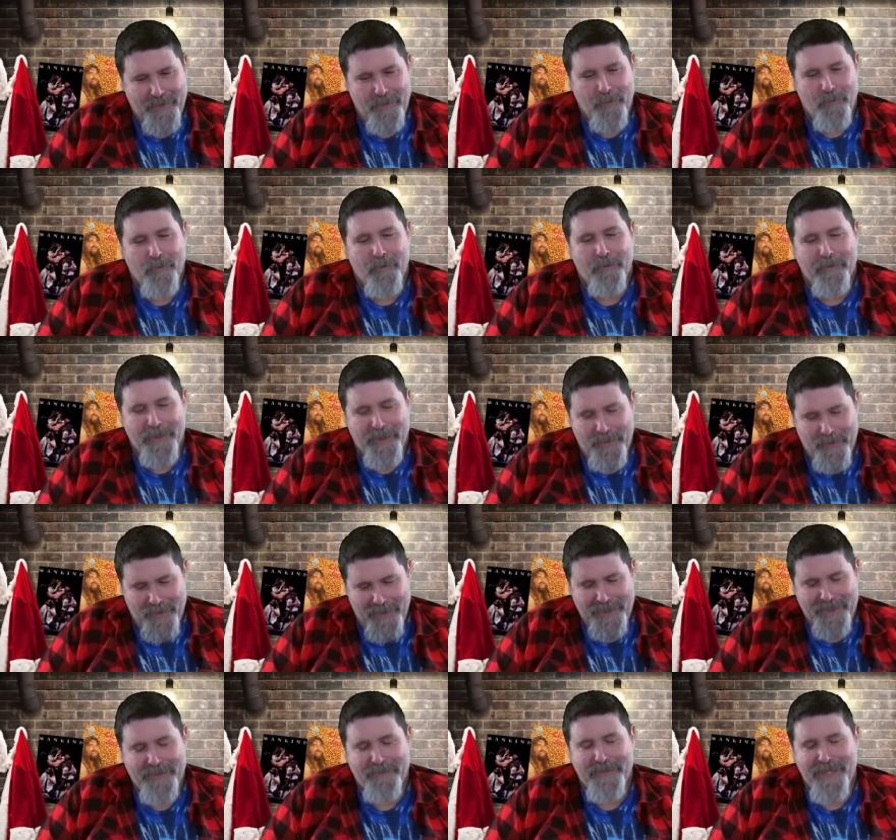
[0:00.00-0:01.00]
We're
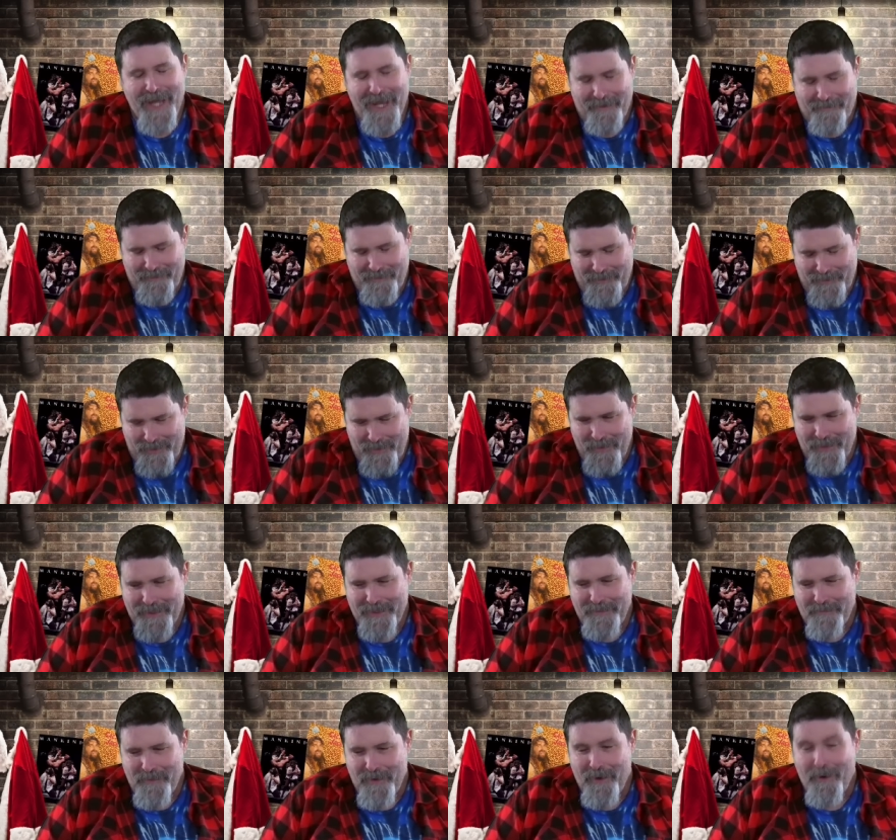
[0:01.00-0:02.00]
recording, to, yeah, we're recording
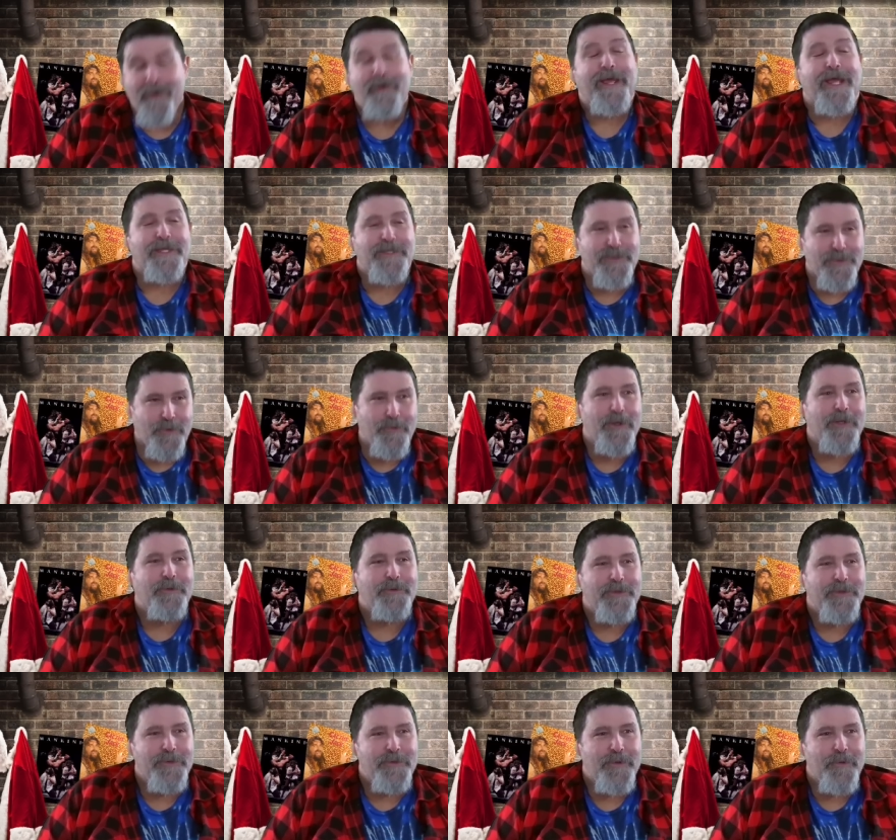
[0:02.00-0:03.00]
tomorrow. Okay, so we'll
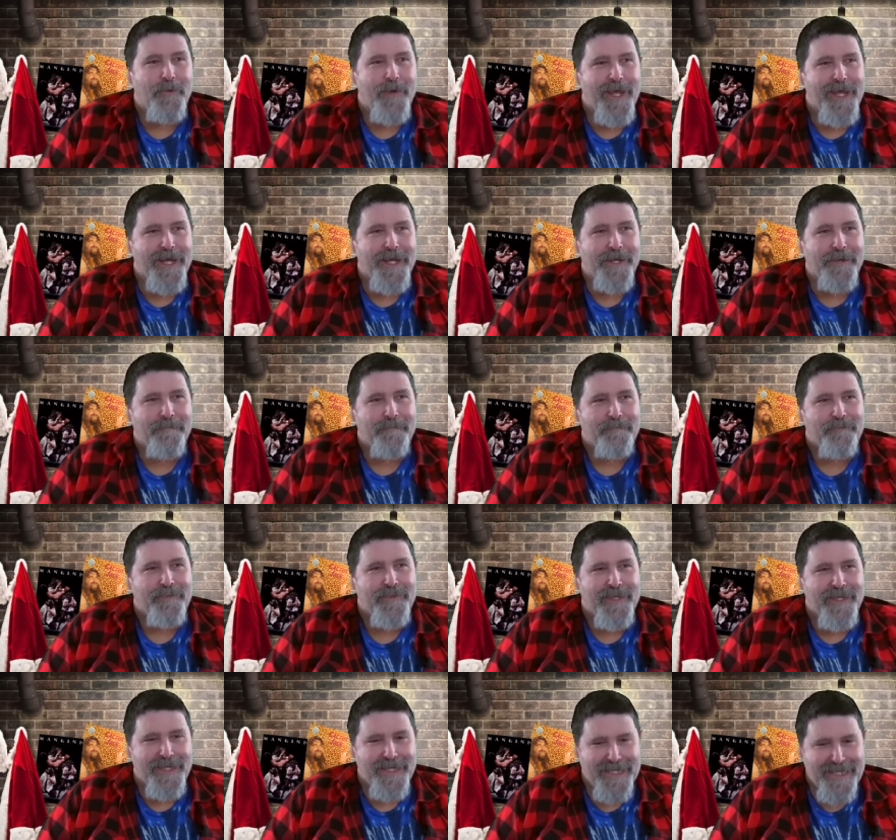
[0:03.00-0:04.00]
do the weigh-in.
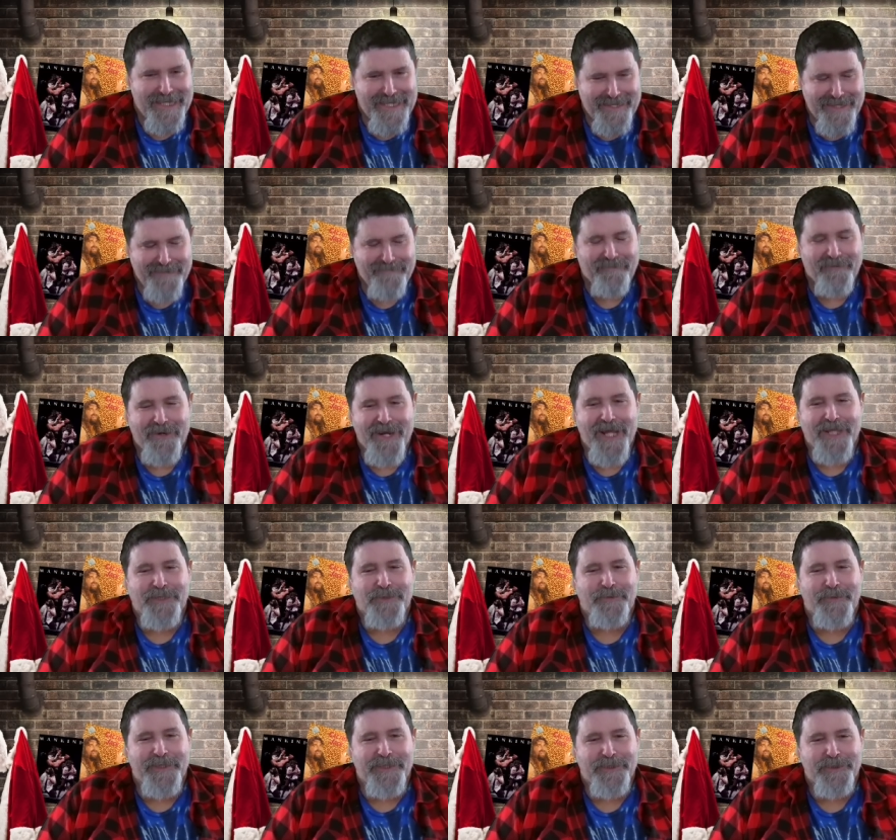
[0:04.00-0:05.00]
Yes. For
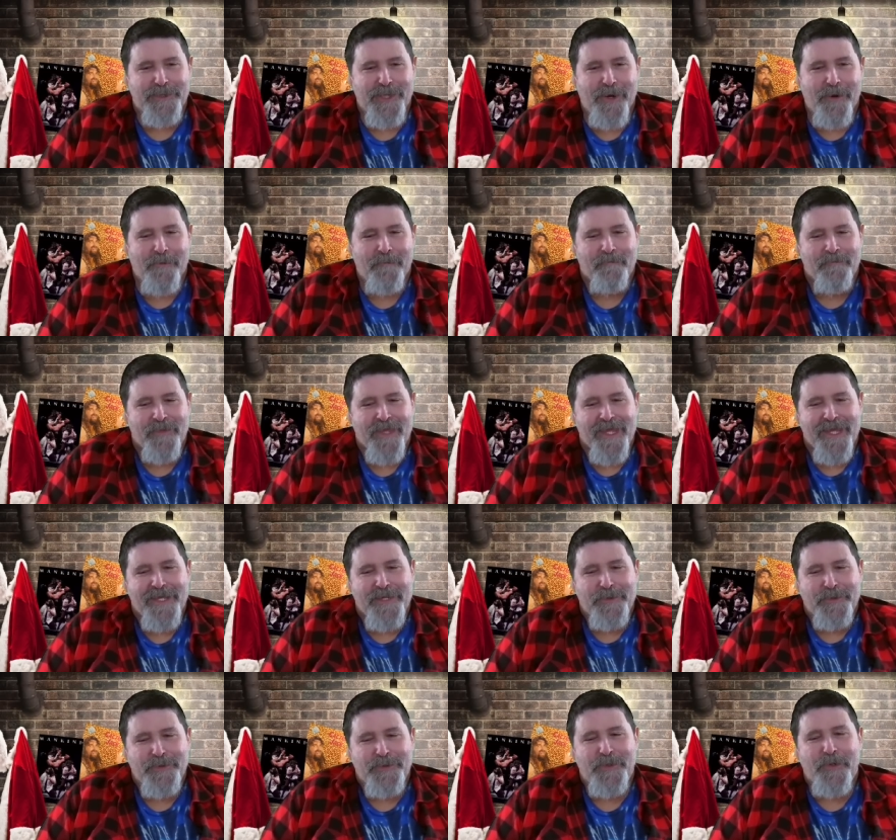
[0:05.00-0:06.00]
next week's show.
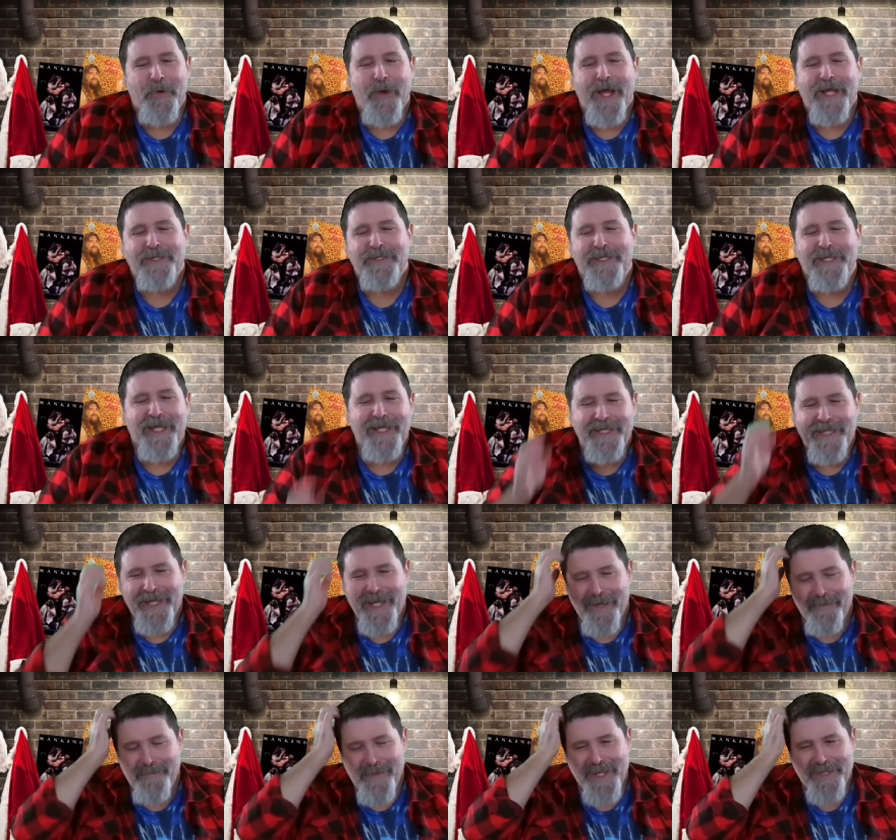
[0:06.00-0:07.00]
Yes. So, I, I think
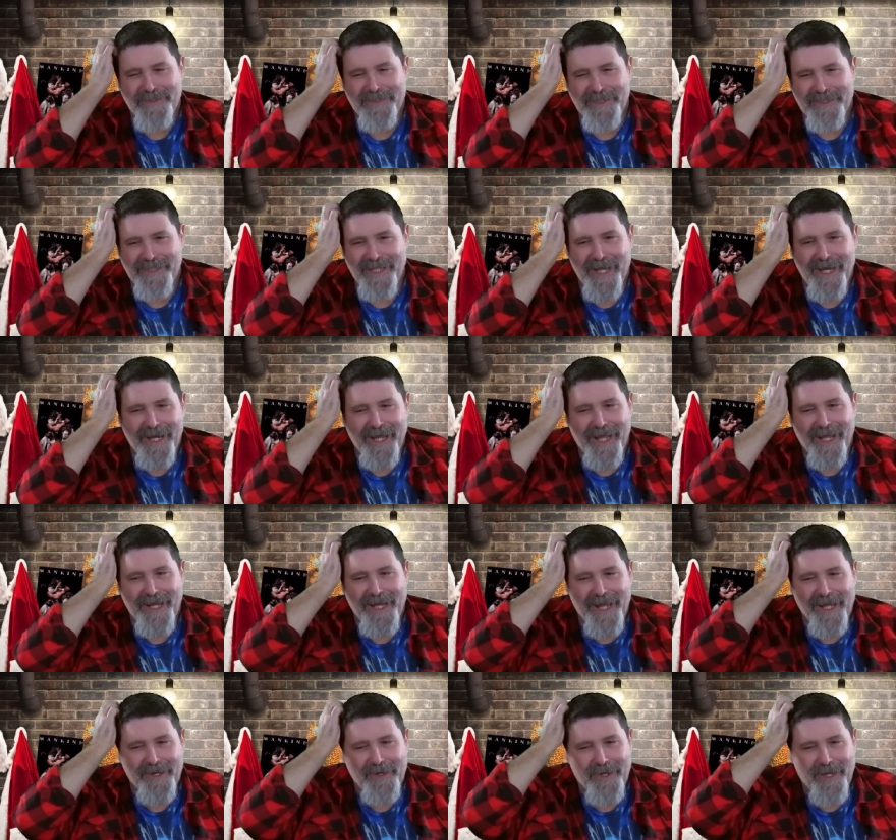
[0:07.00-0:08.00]
I mentioned that
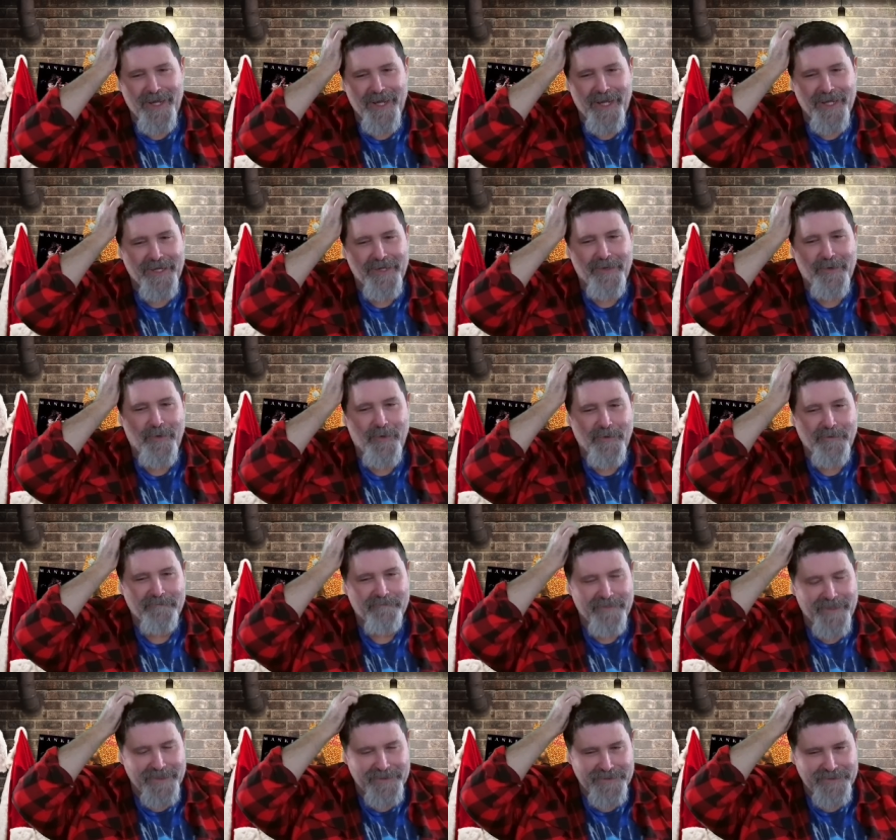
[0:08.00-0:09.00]
I, I, I called
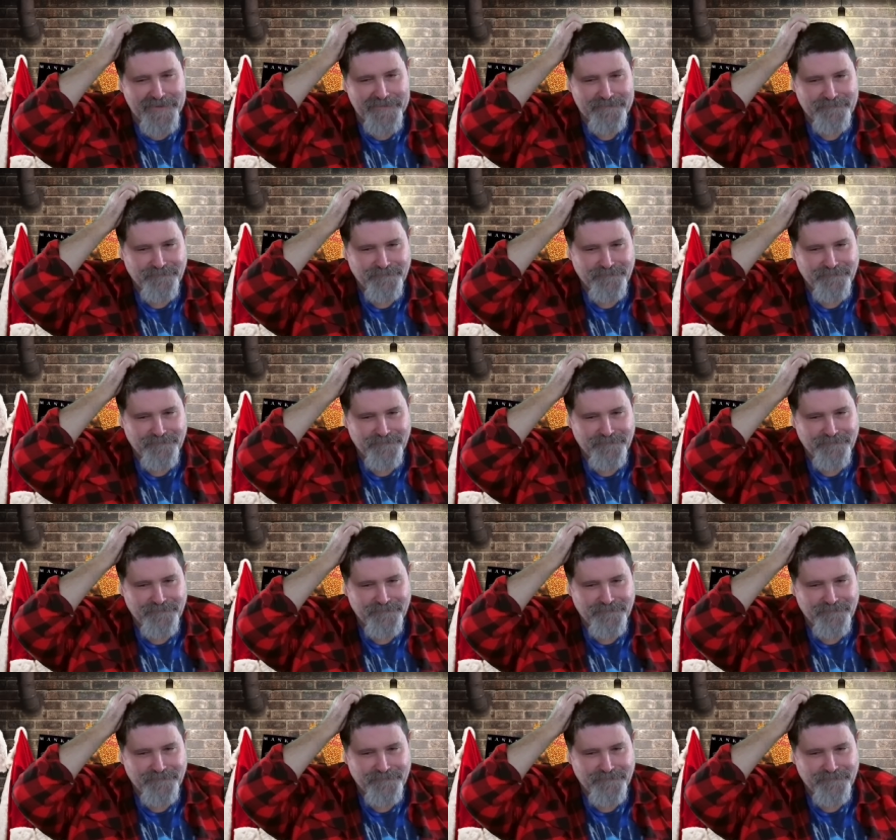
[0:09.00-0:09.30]
Vince